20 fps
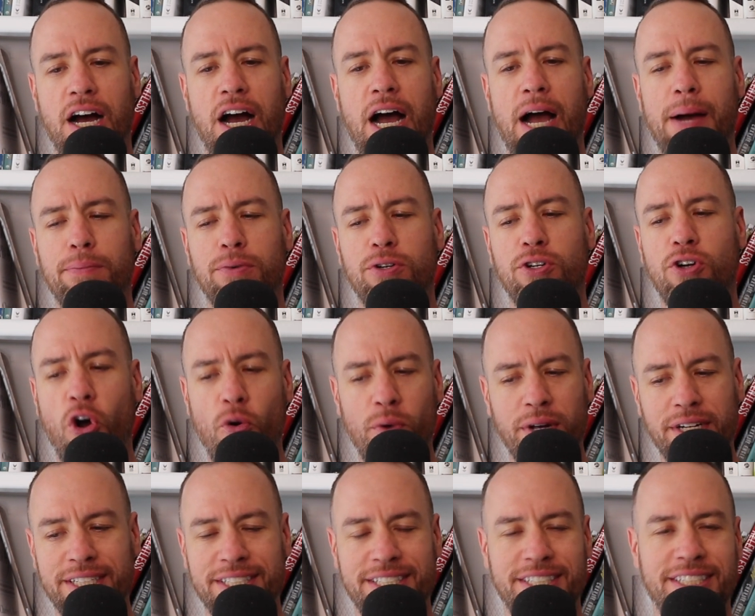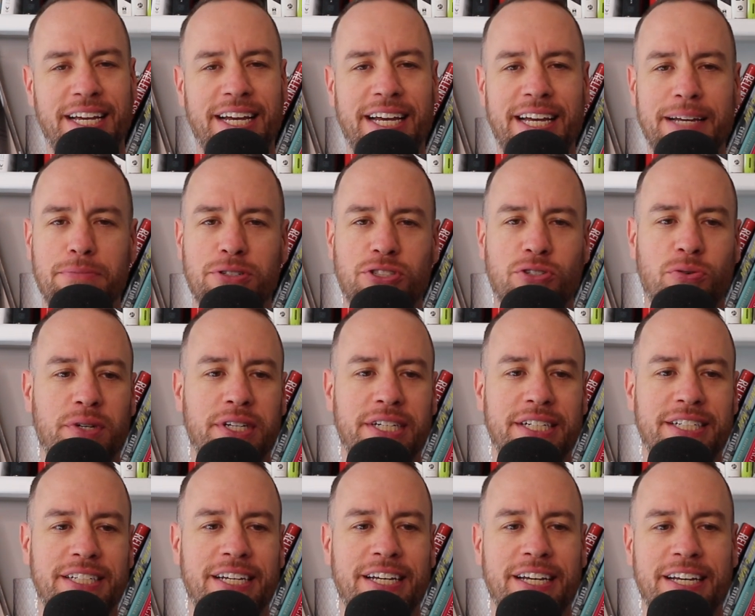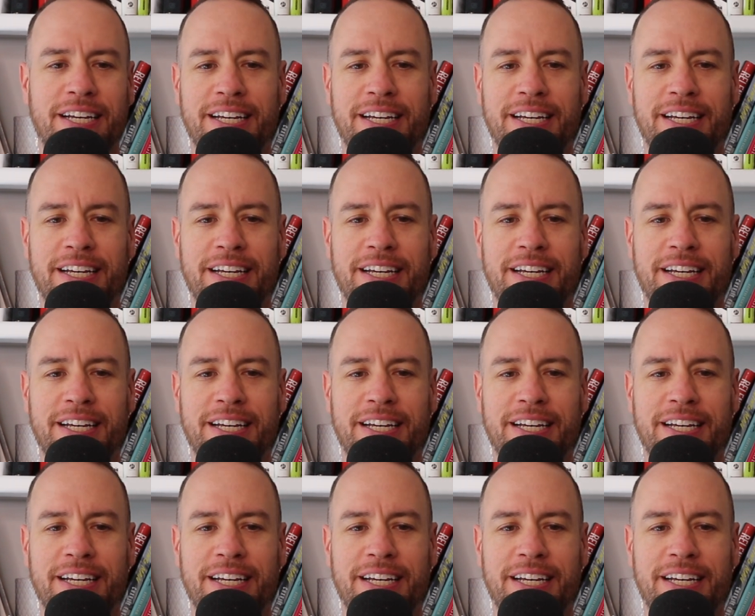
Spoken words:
I'm going to say between